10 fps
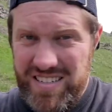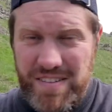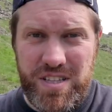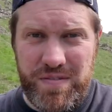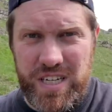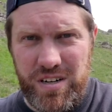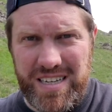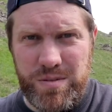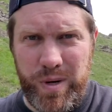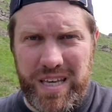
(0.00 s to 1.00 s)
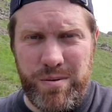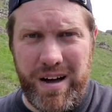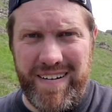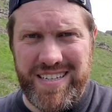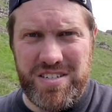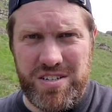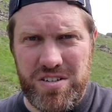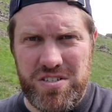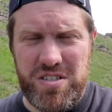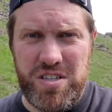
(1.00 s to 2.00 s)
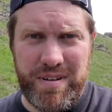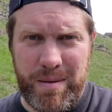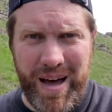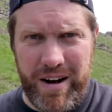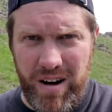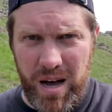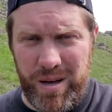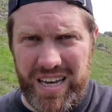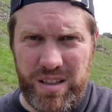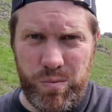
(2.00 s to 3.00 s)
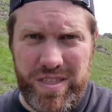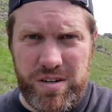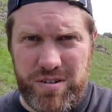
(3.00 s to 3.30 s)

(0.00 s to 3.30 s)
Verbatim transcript: it's after the video last week where I discussed doing a panorama either with